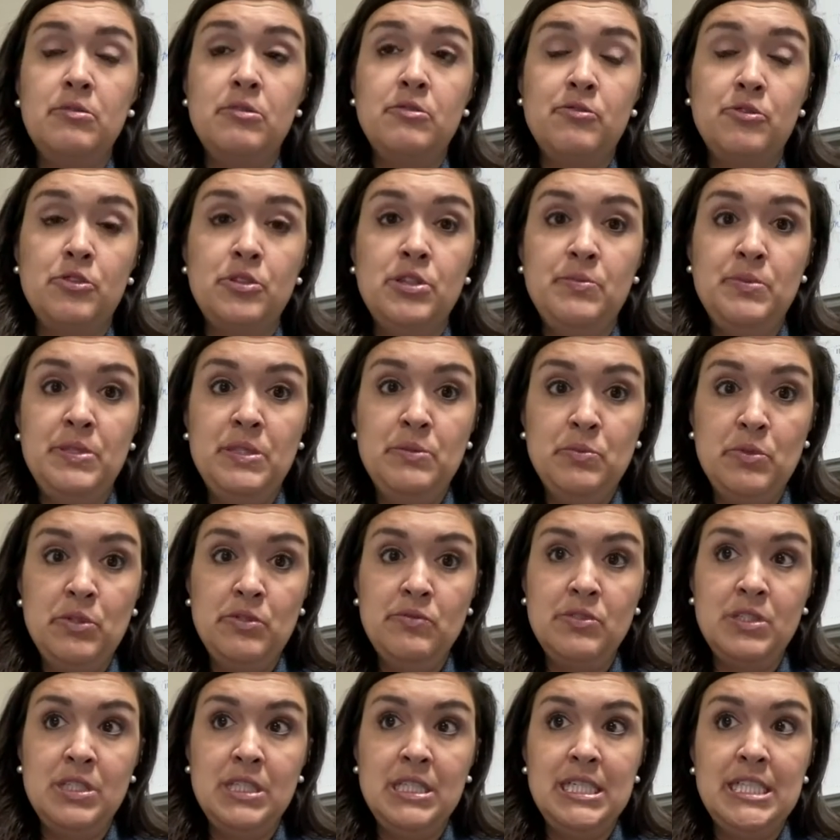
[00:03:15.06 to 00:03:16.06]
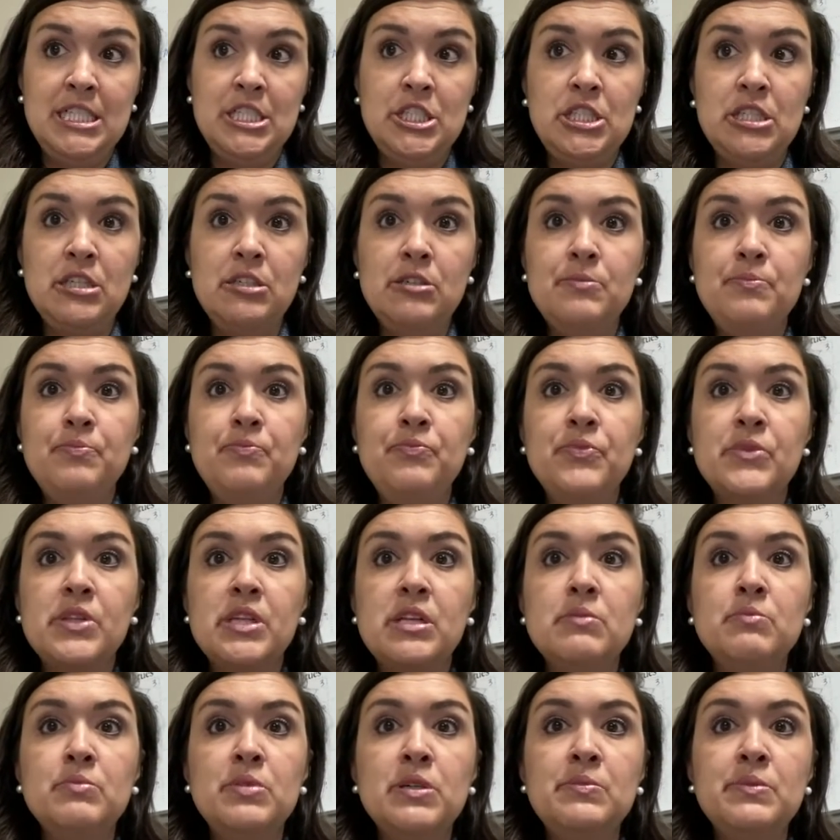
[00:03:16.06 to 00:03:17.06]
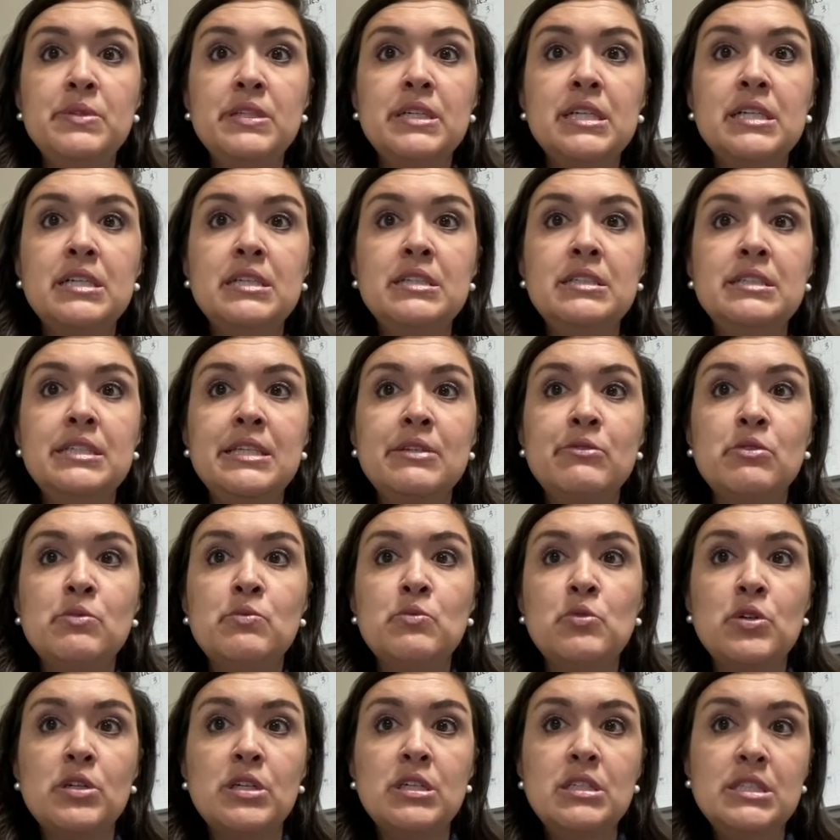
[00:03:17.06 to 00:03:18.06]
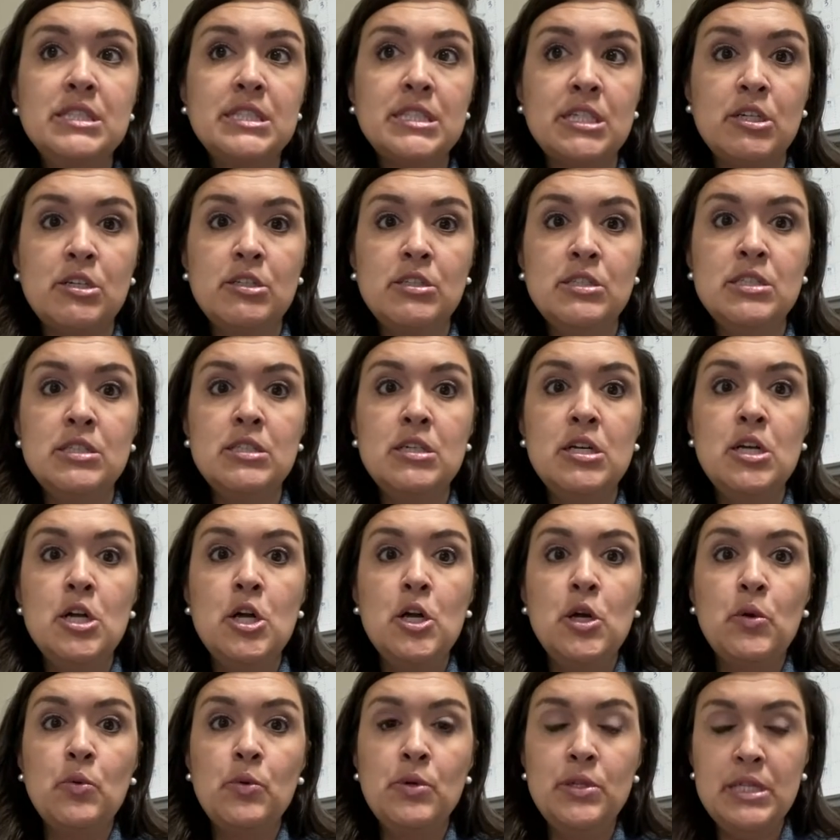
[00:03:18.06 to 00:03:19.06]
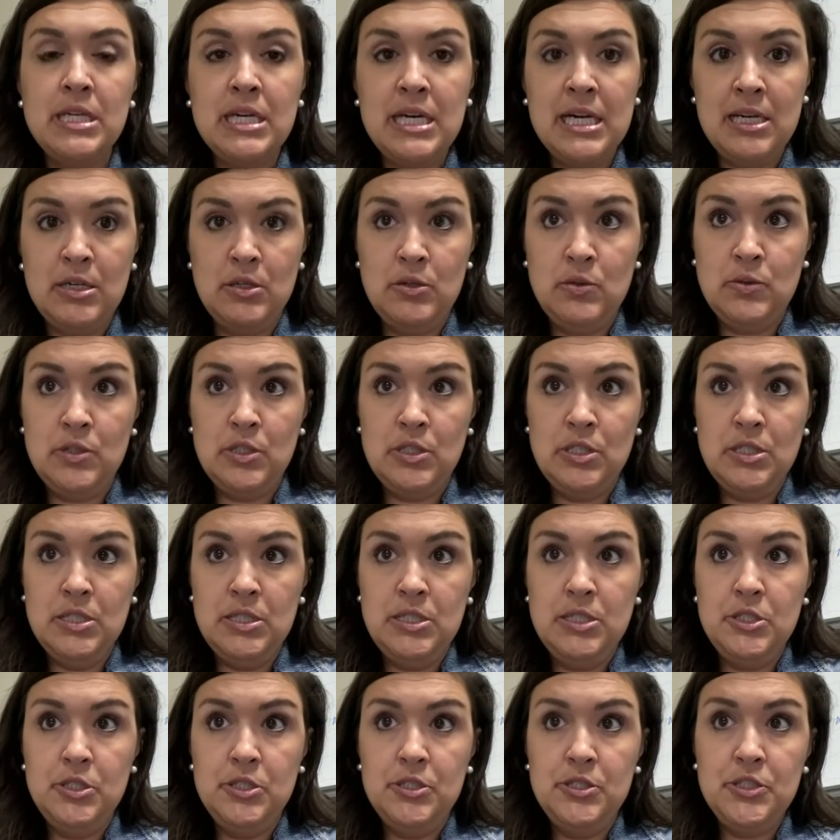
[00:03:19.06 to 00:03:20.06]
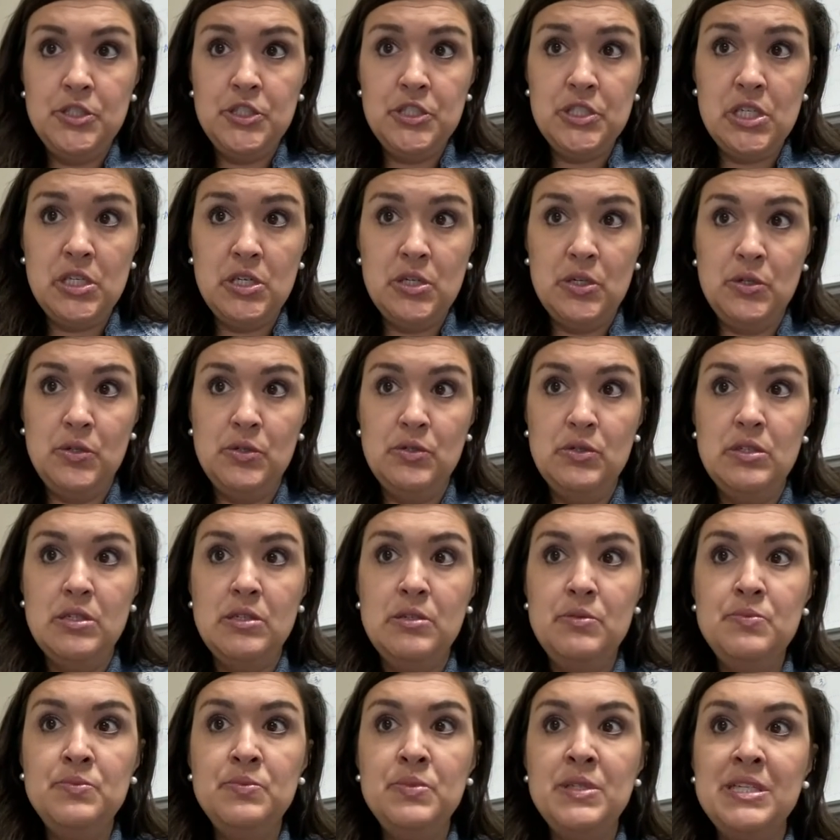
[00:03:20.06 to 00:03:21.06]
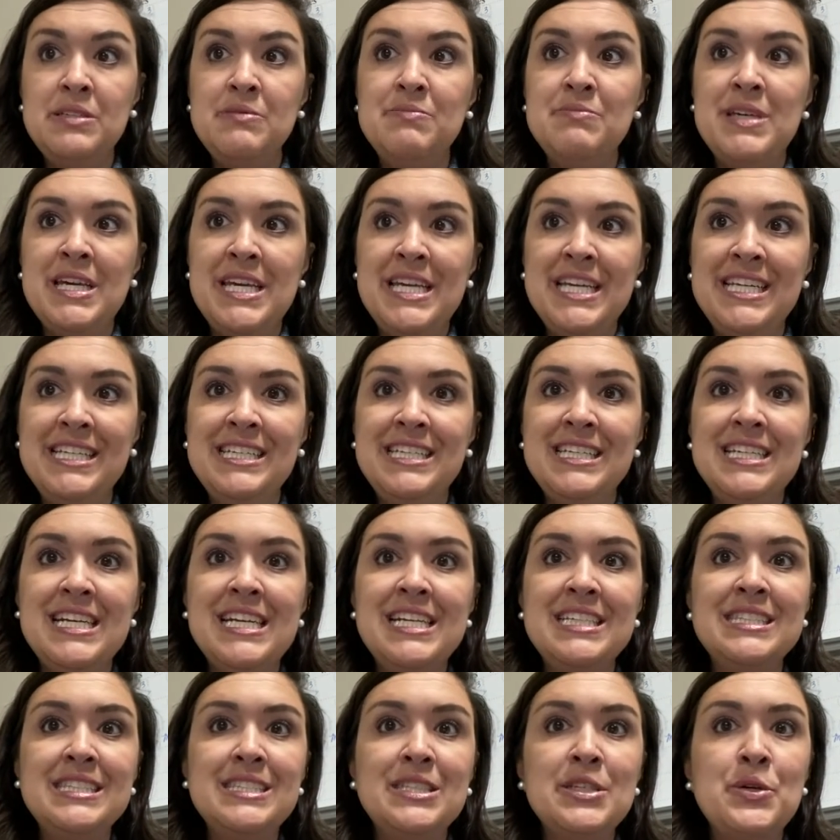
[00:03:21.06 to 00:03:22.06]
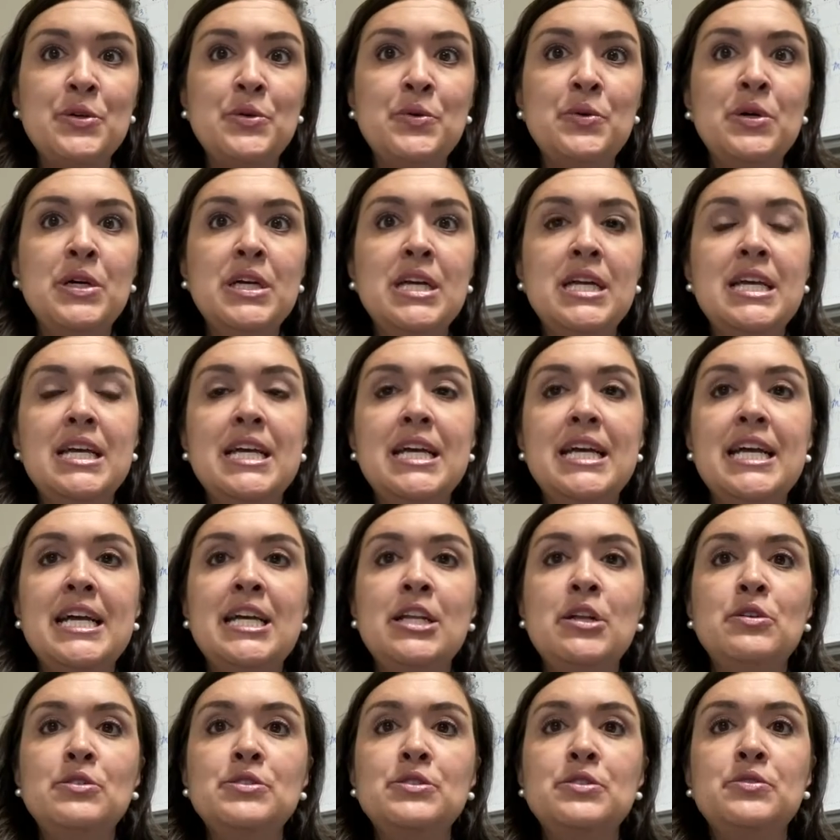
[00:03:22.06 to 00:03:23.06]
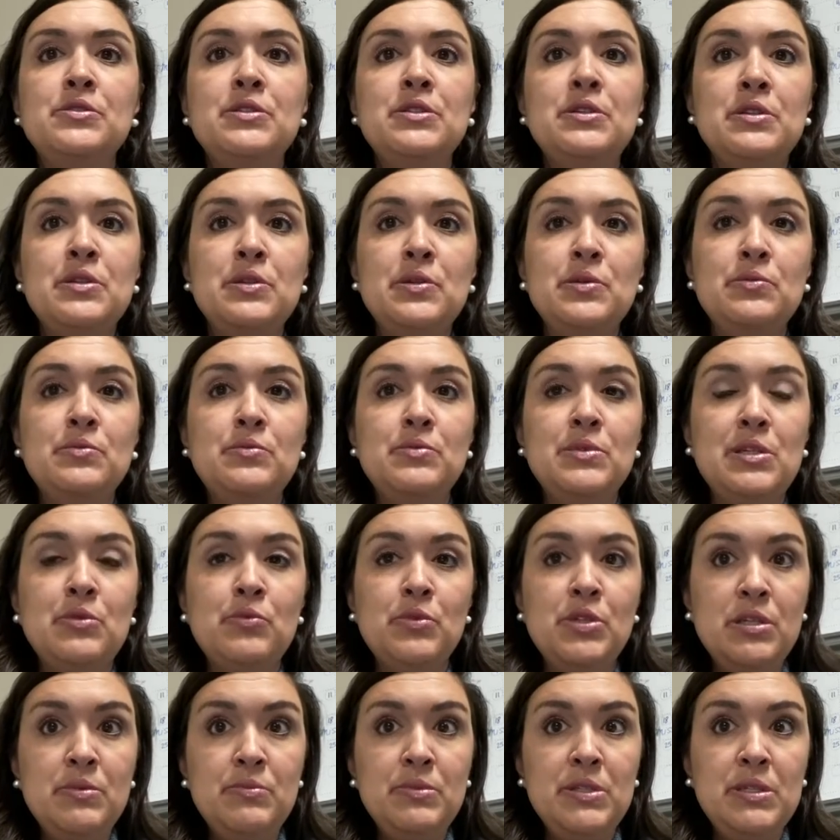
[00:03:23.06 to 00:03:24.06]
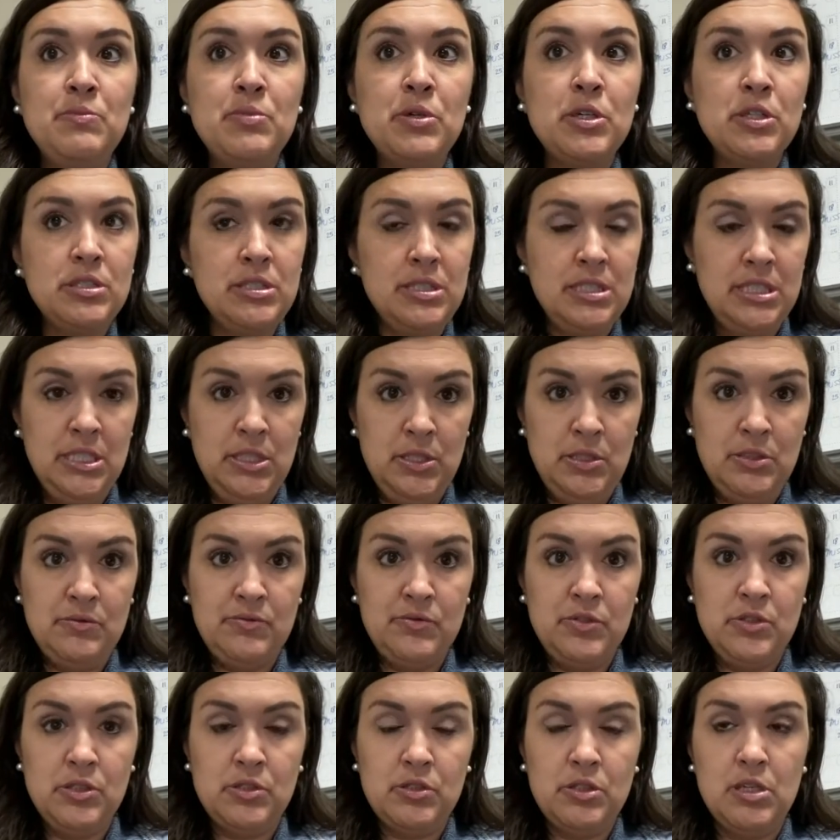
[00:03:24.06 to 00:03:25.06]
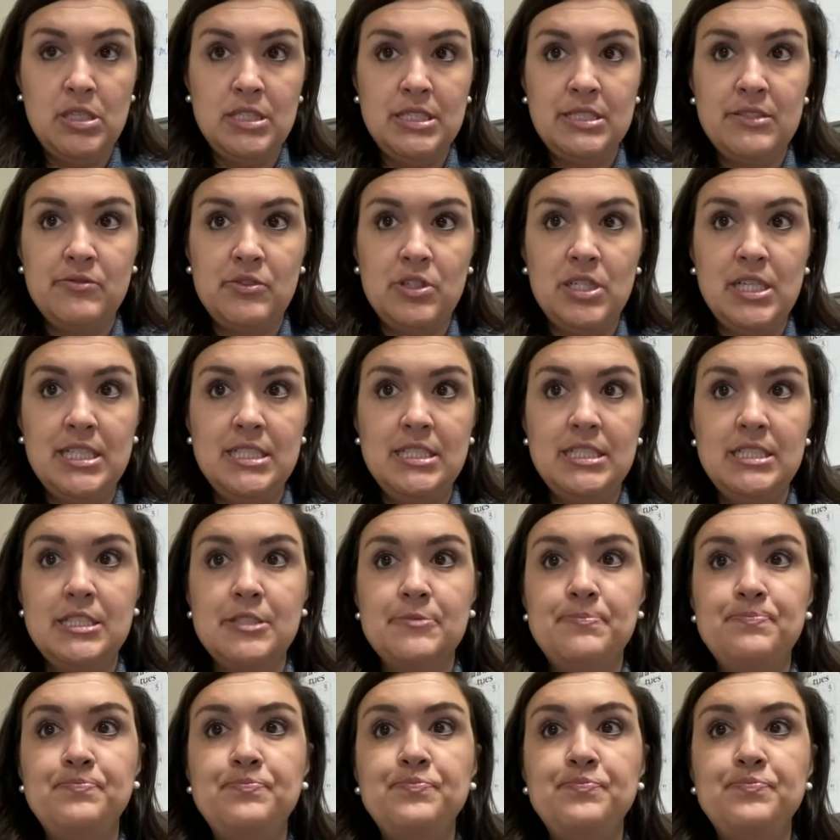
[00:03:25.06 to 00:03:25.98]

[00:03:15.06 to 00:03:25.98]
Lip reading: for the people of Galatia, but because they were more concerned with the outward show being made, and also they wouldn't be persecuted for the cross of Christ.